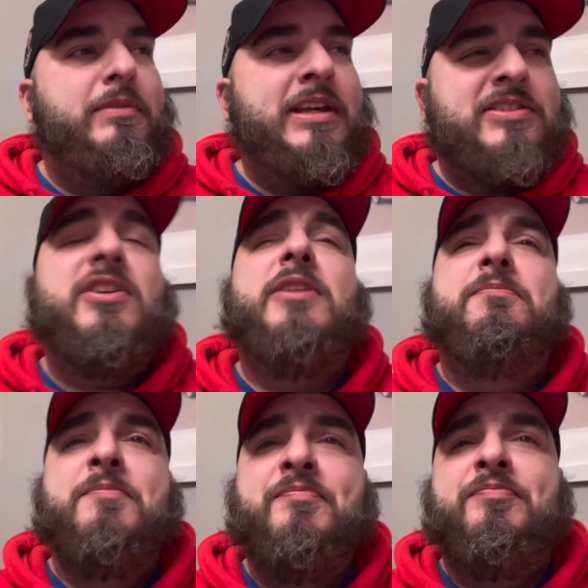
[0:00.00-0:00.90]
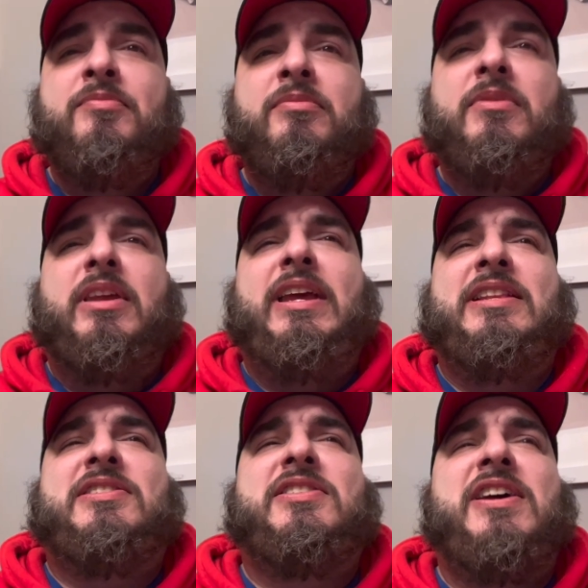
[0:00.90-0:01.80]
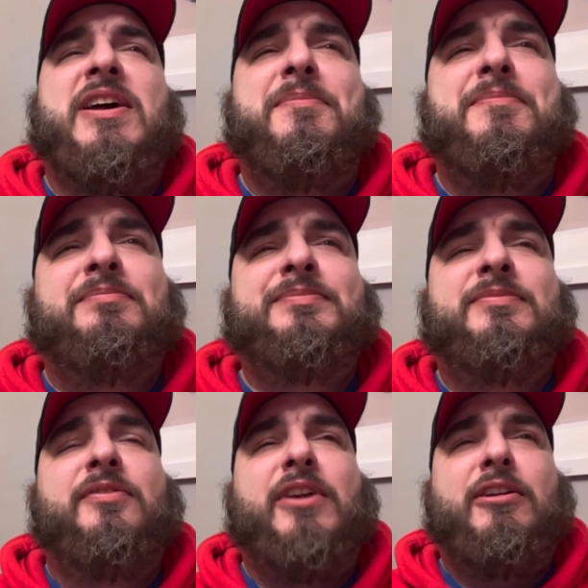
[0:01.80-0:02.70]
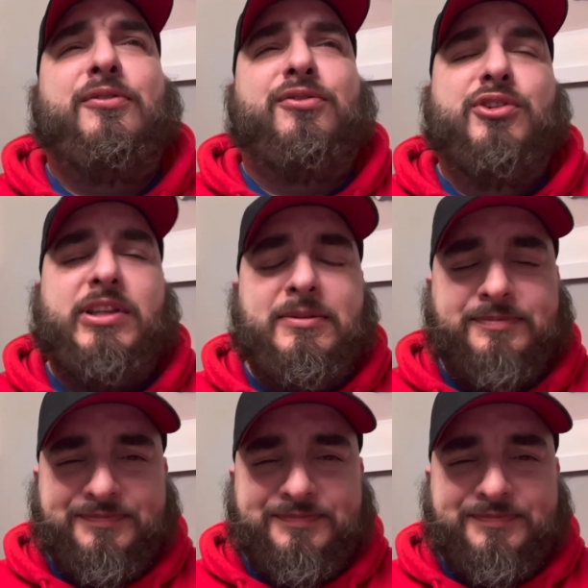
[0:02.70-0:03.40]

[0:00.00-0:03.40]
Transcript: It's good. It's um, very fruity,